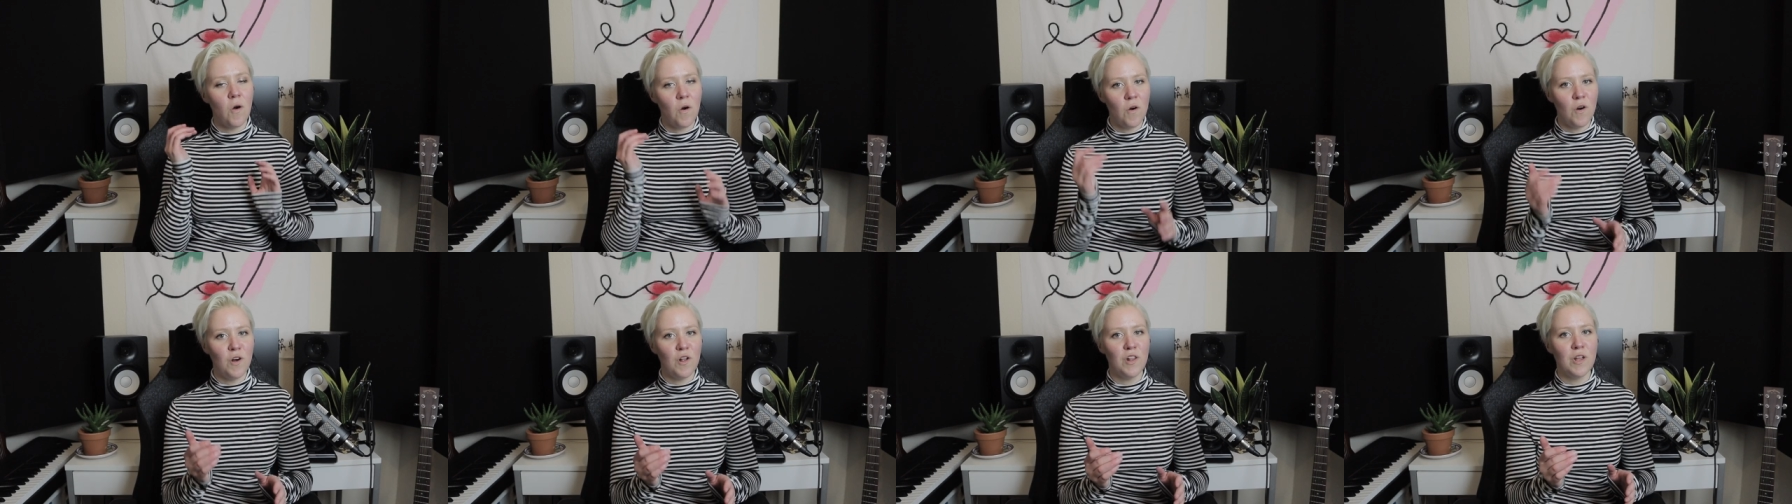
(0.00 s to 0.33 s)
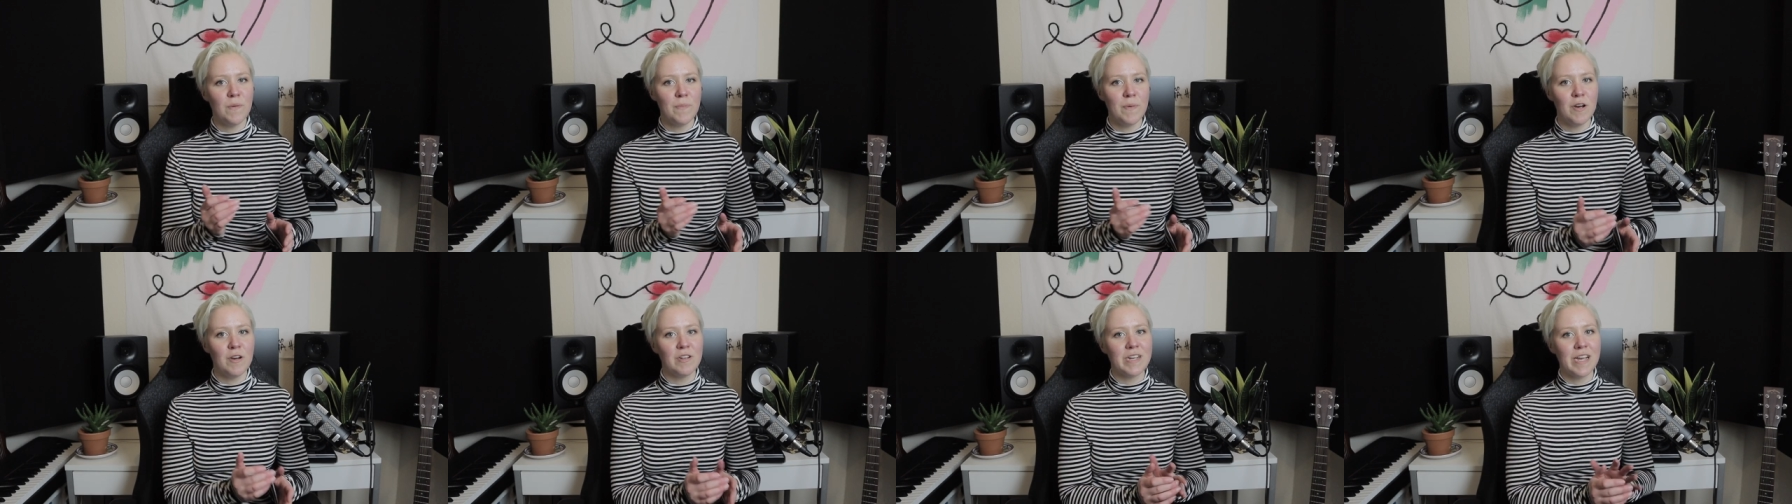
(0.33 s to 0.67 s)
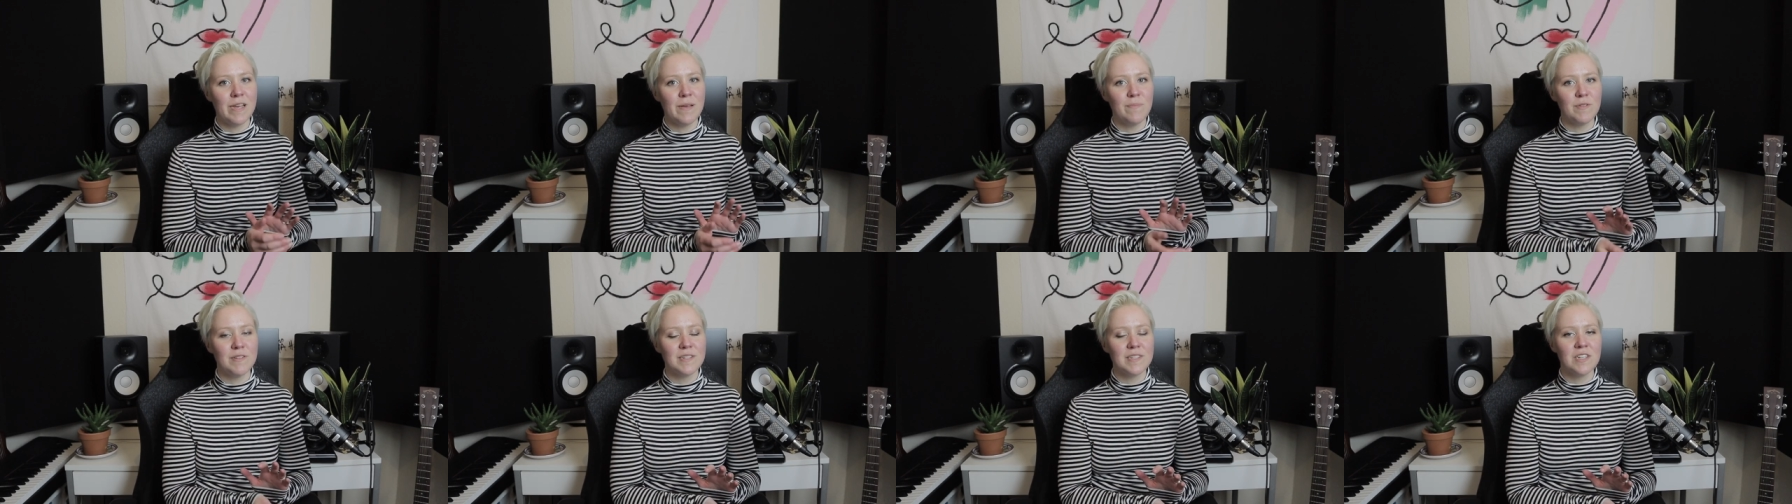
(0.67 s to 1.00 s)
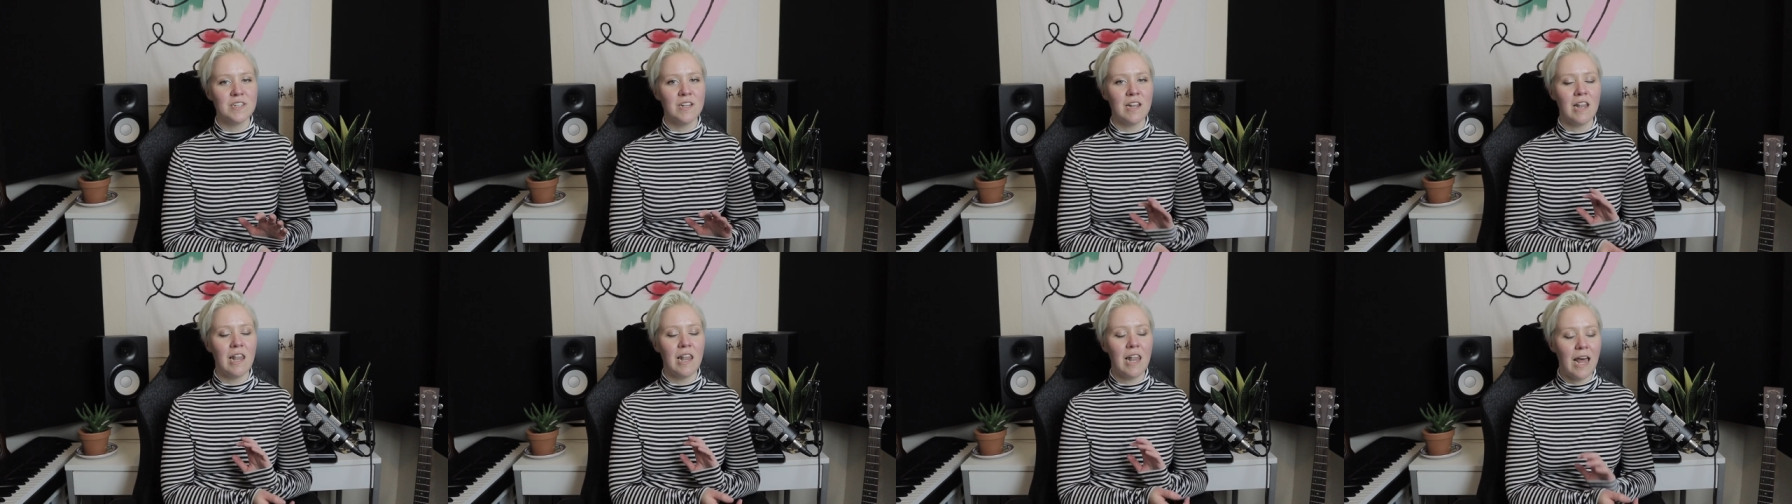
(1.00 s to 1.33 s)
all about
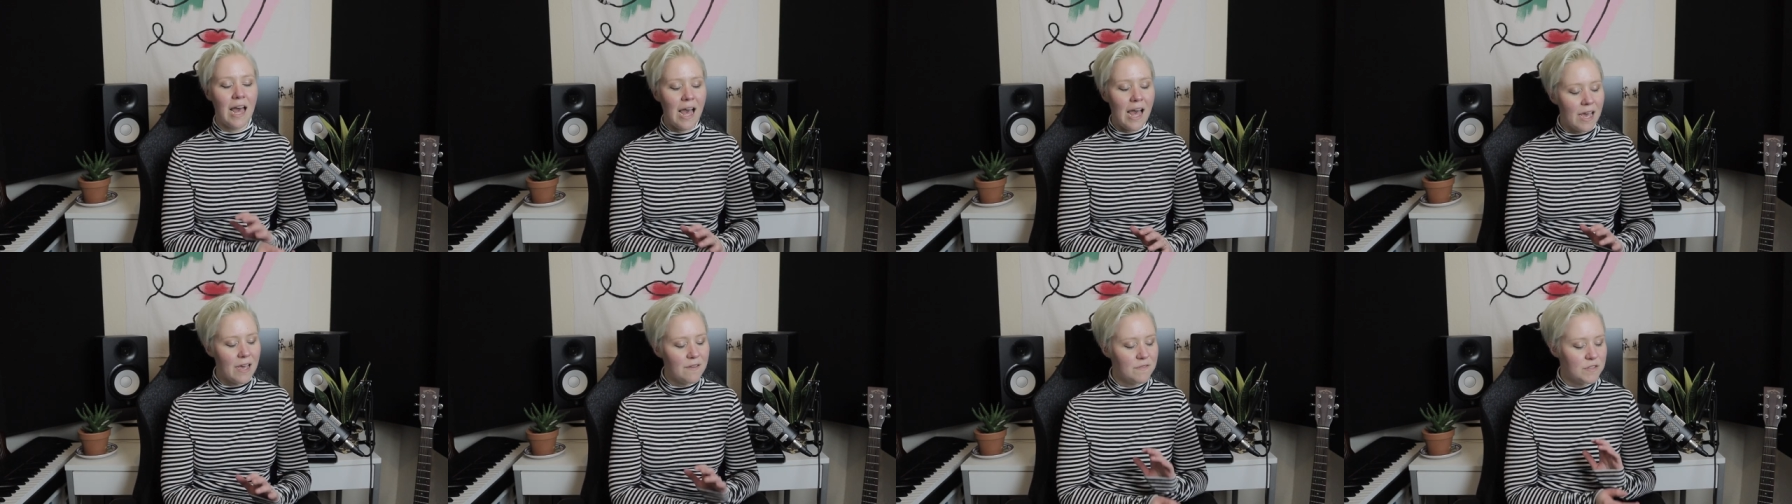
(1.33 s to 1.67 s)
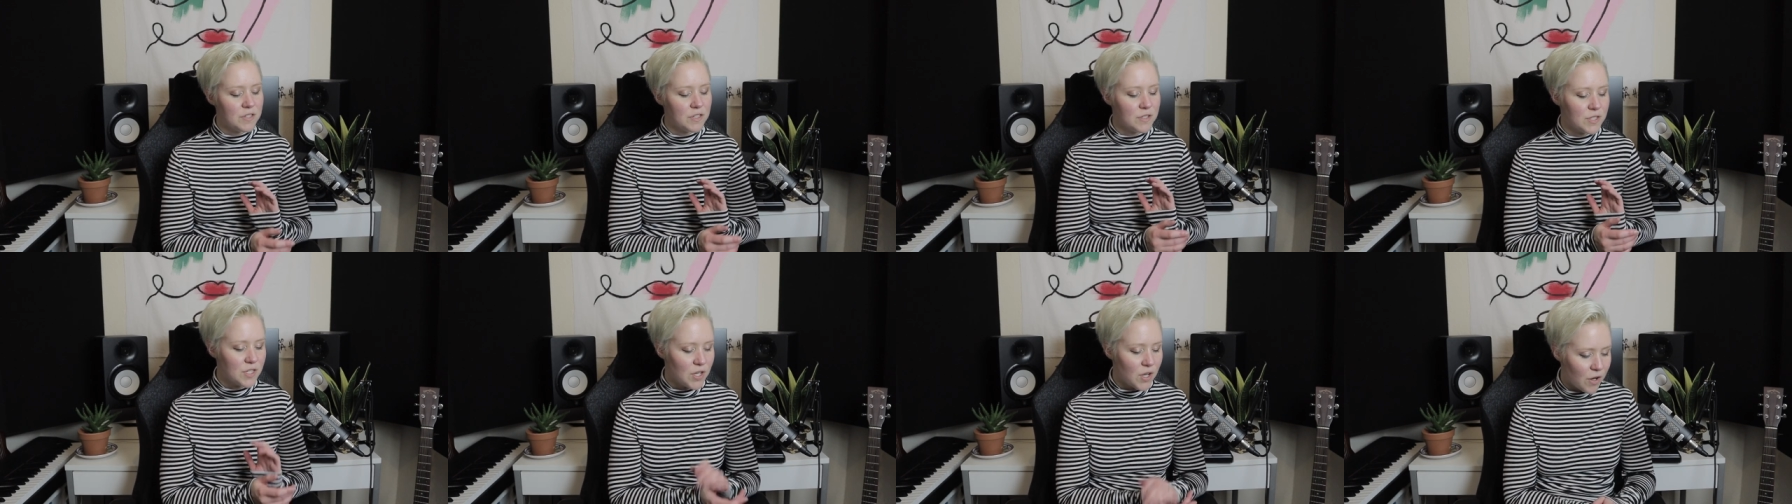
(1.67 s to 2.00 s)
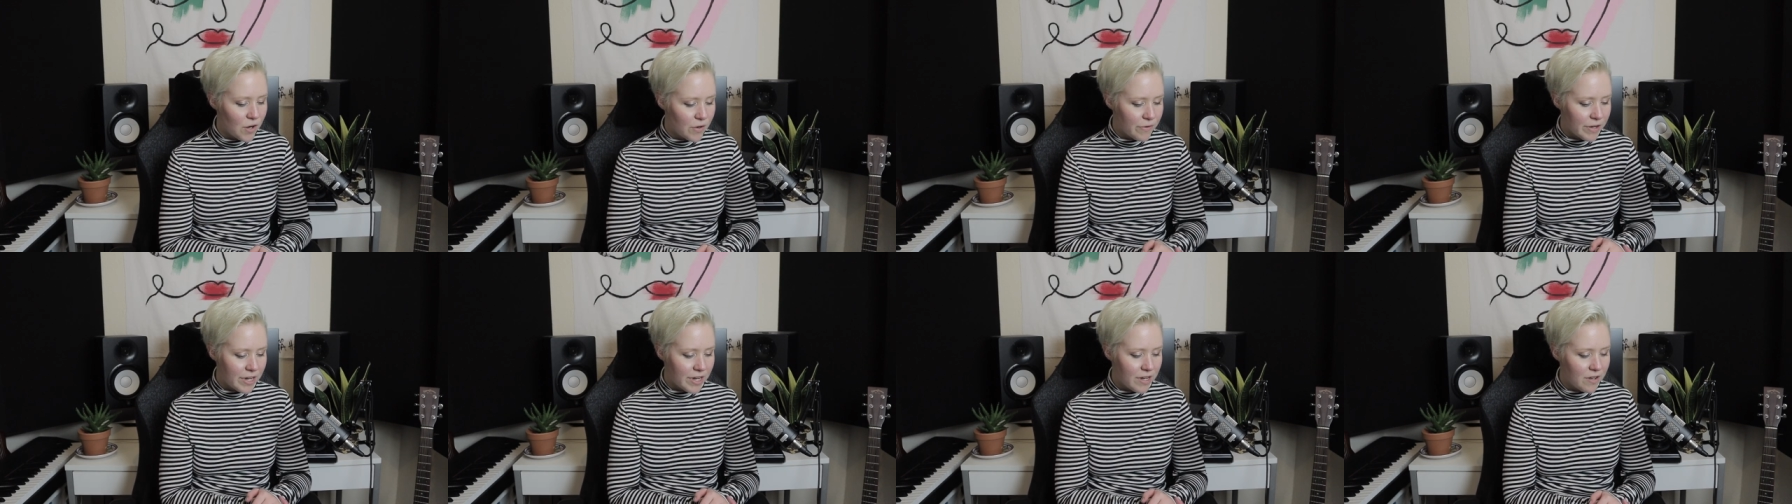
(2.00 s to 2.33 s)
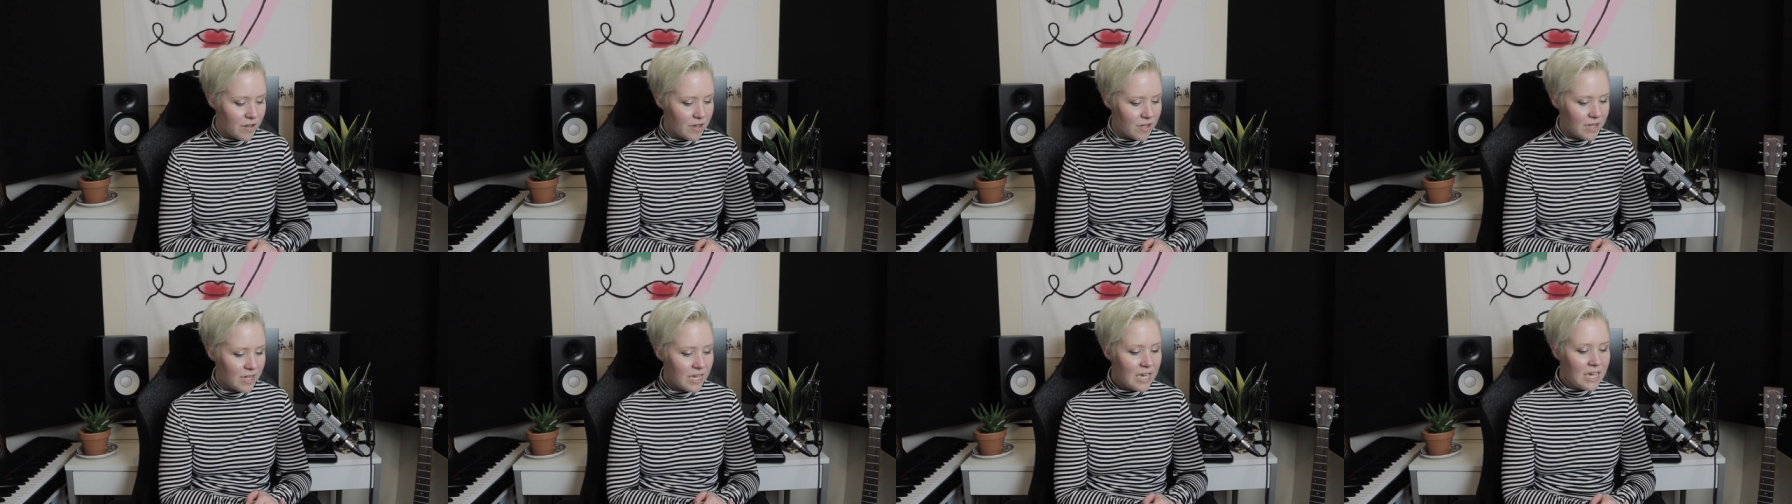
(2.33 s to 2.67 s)
Ableton Live
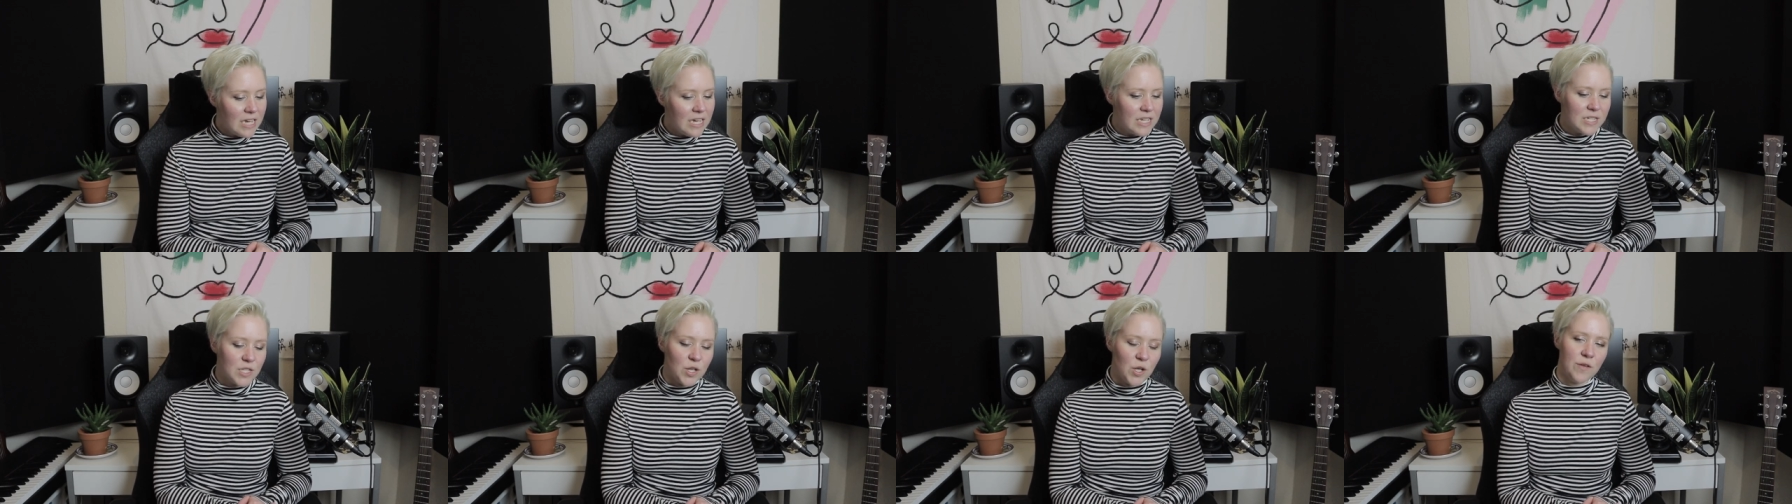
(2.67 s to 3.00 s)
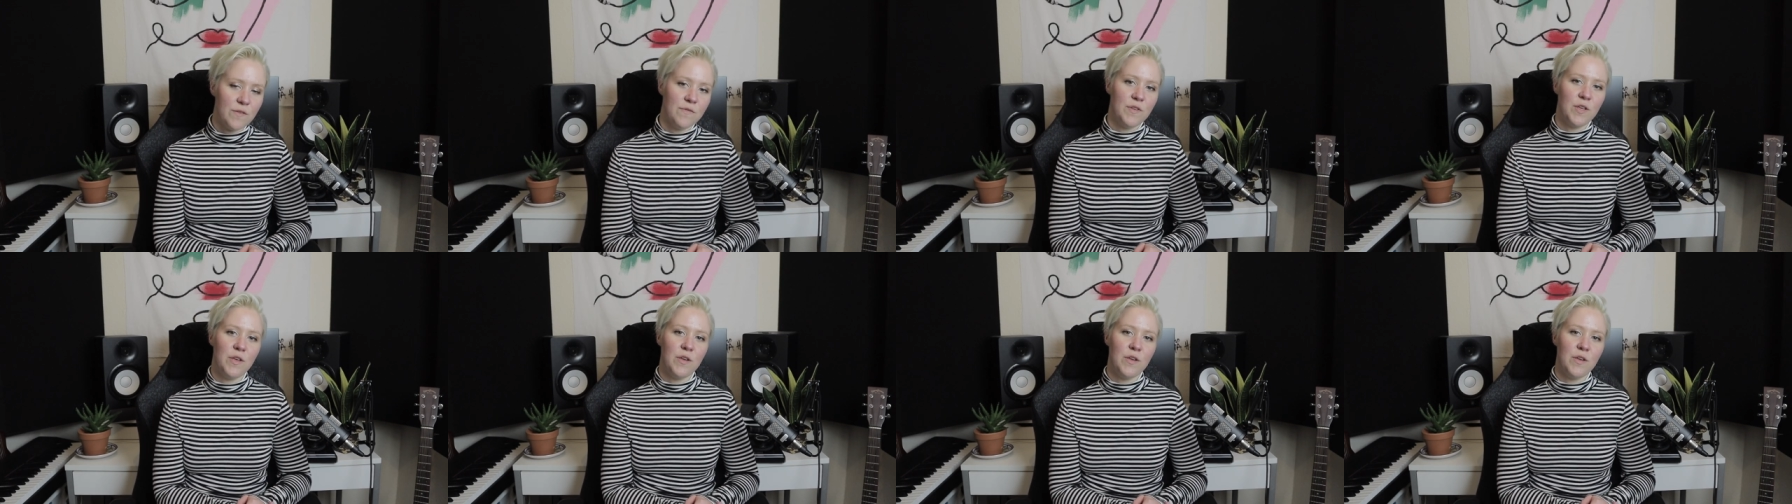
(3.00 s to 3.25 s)
tutorial. So if